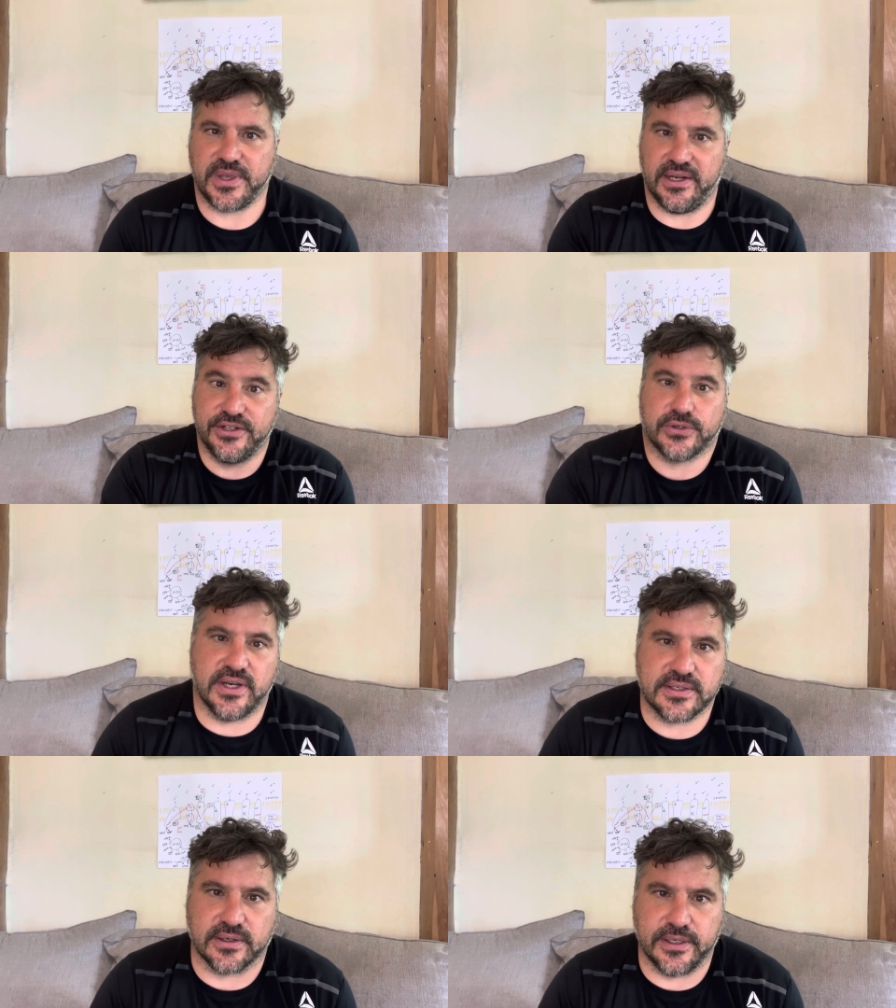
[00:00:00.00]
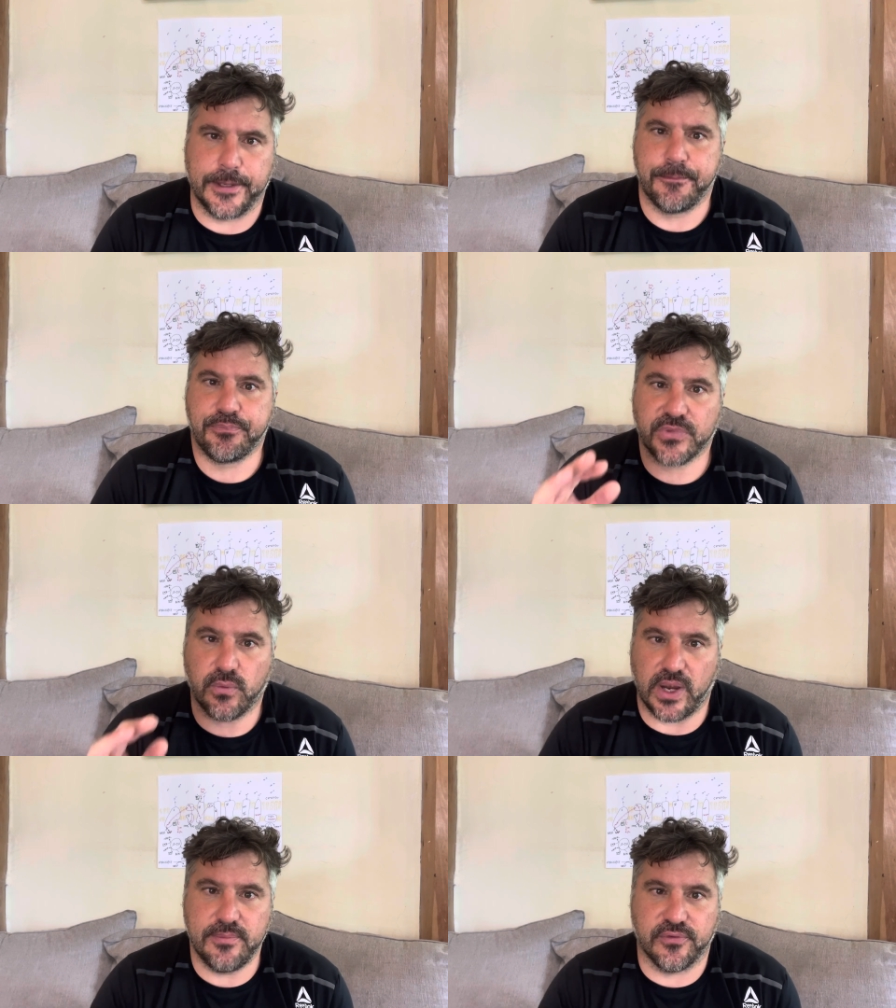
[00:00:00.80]
And interestingly,
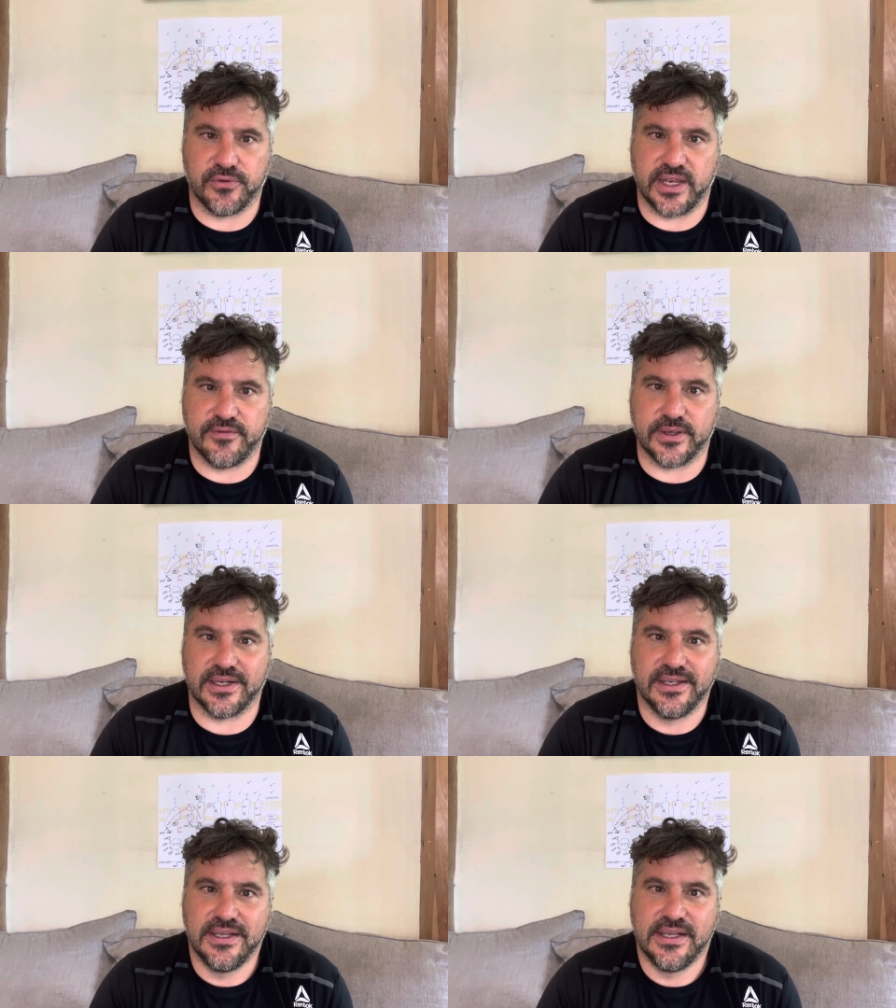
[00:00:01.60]
riboflavin